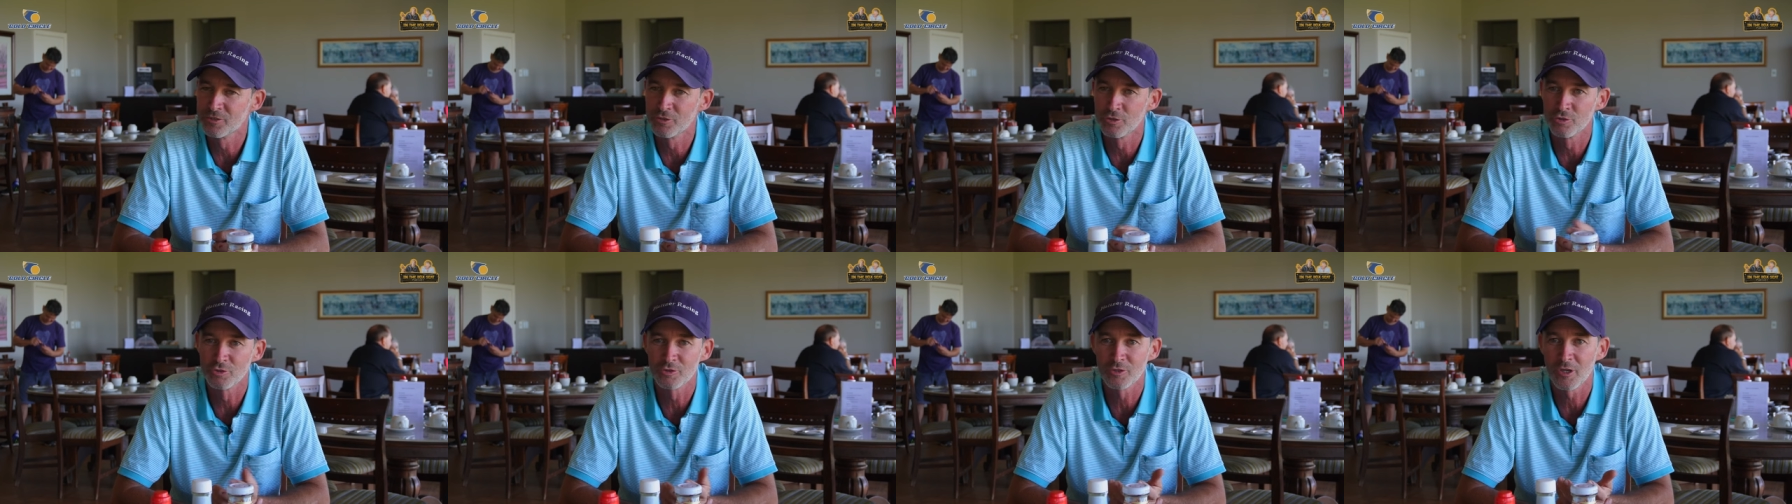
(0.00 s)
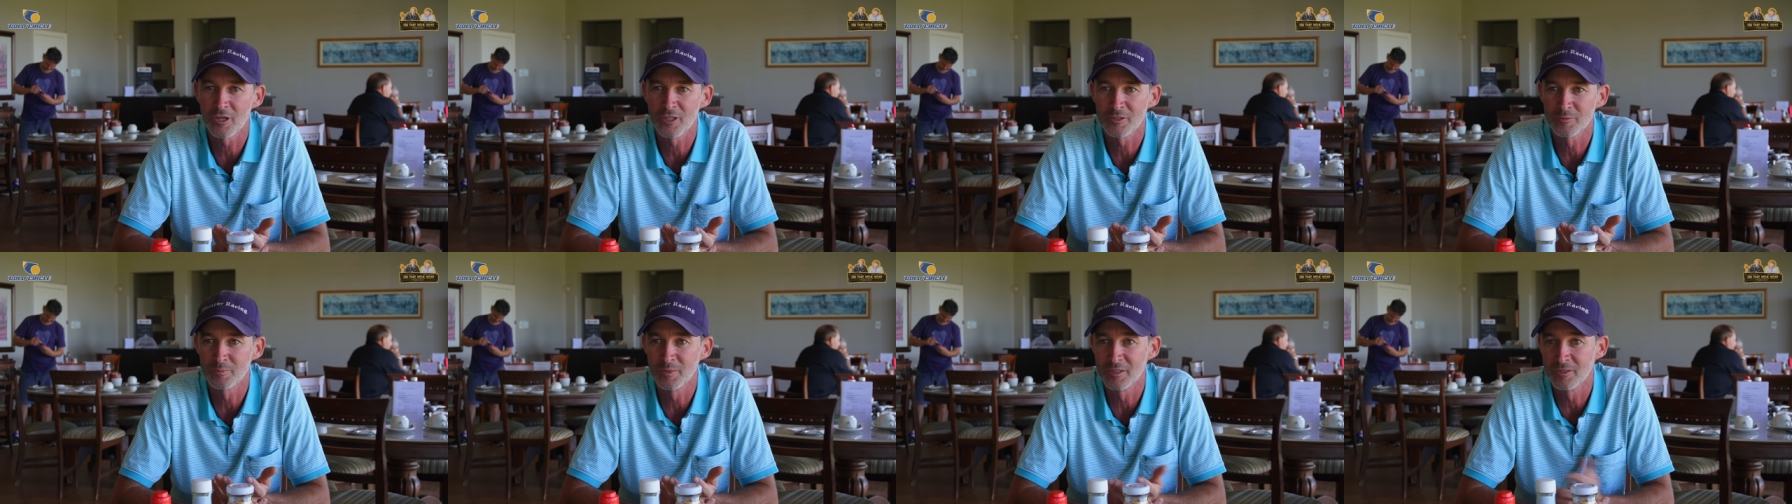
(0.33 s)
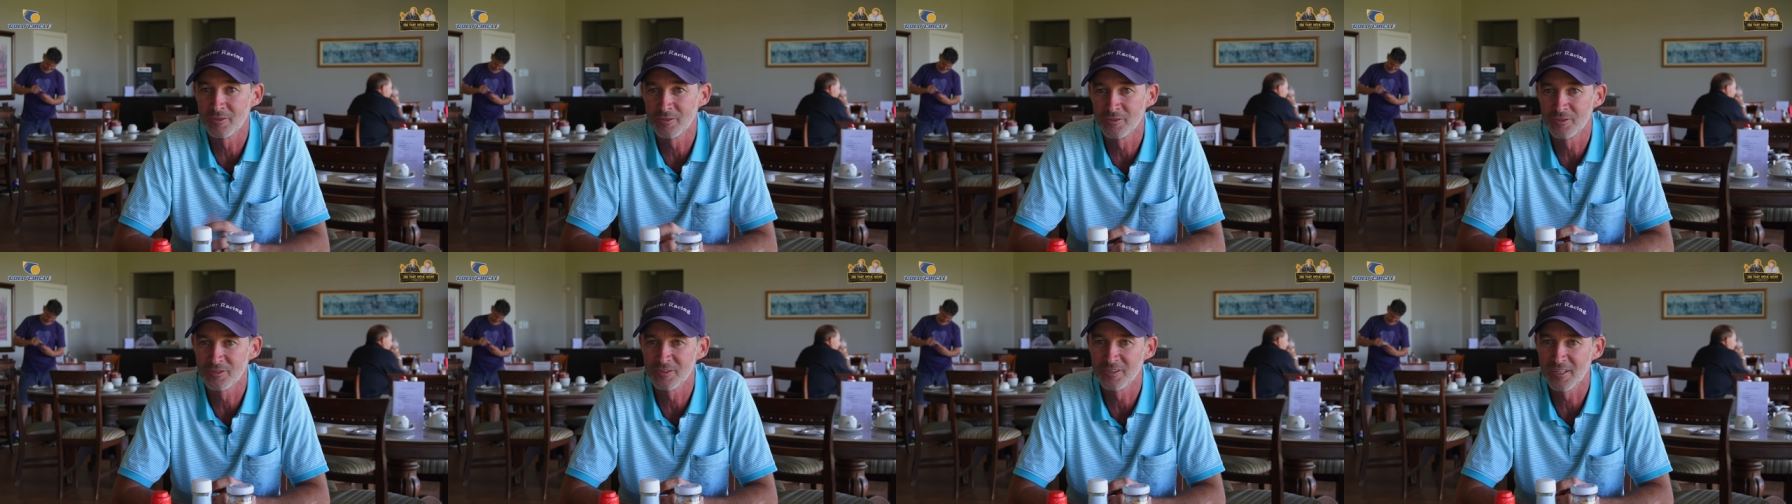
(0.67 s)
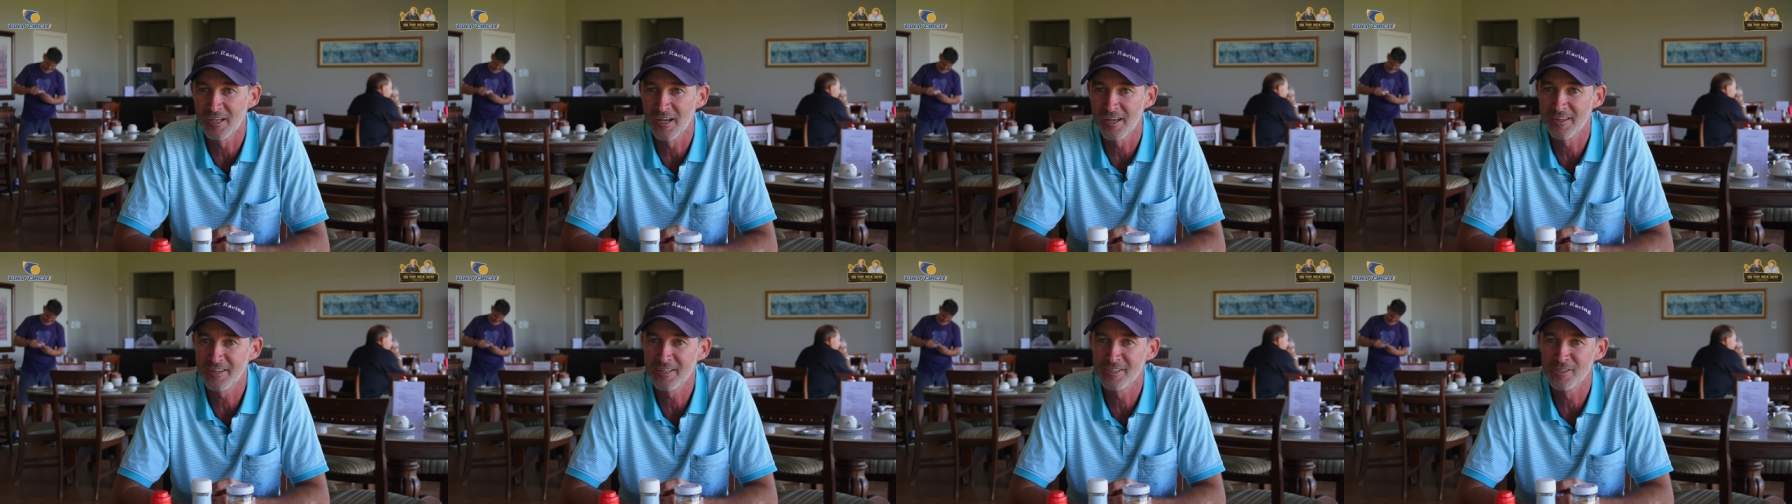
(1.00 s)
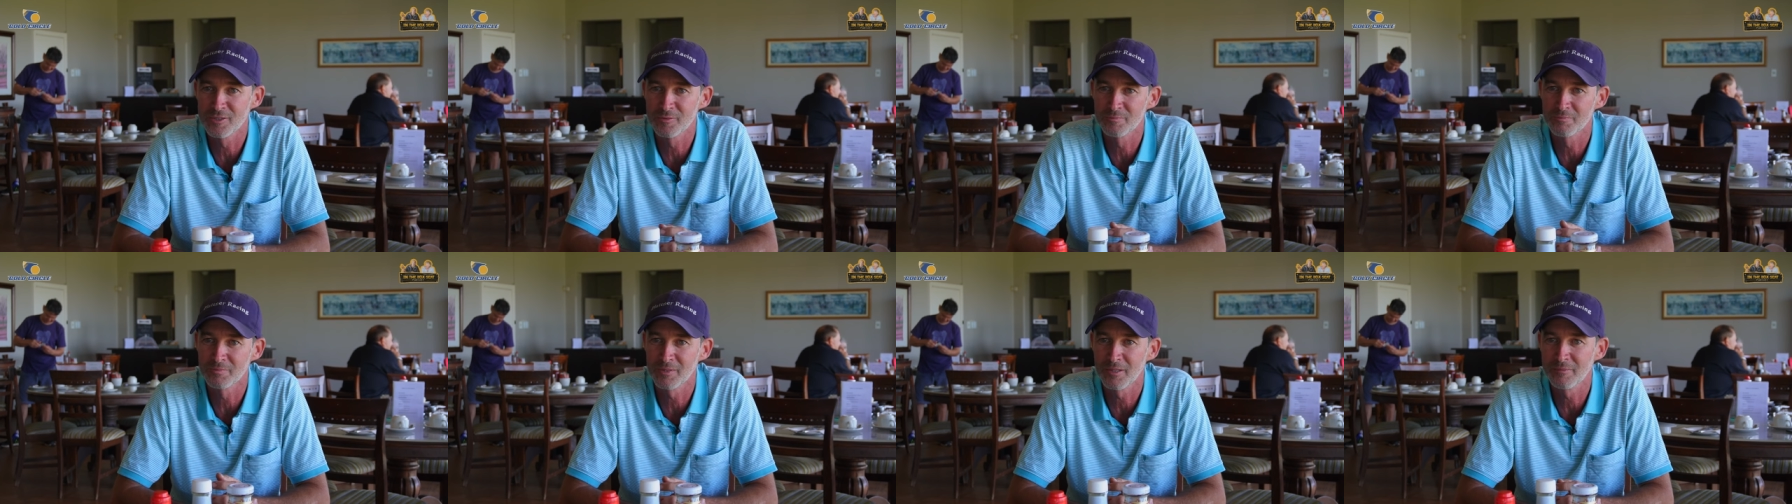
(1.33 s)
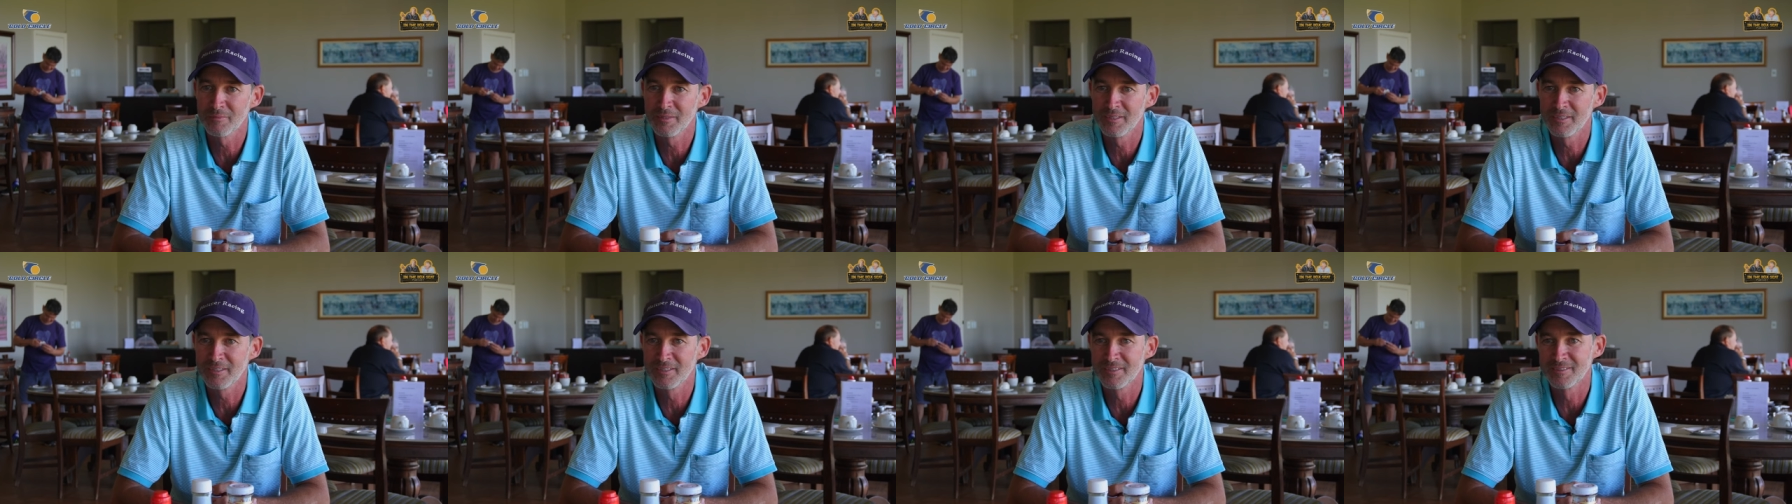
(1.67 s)
to start because I think it's
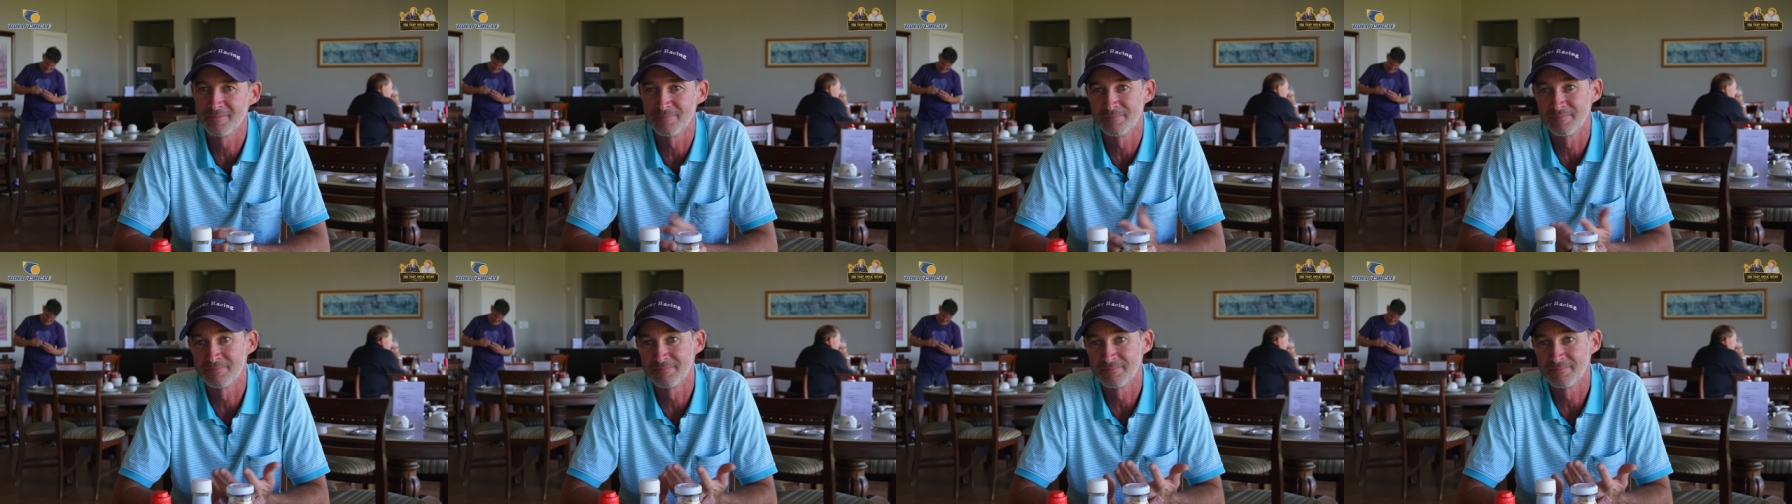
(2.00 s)
probably